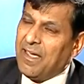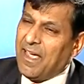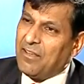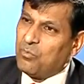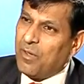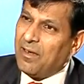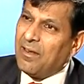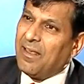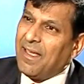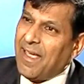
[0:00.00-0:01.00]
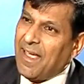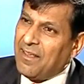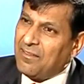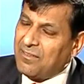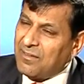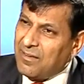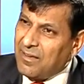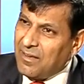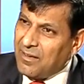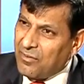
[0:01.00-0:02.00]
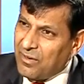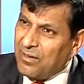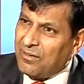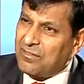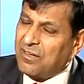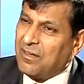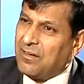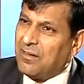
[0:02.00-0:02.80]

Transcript: as well as realistic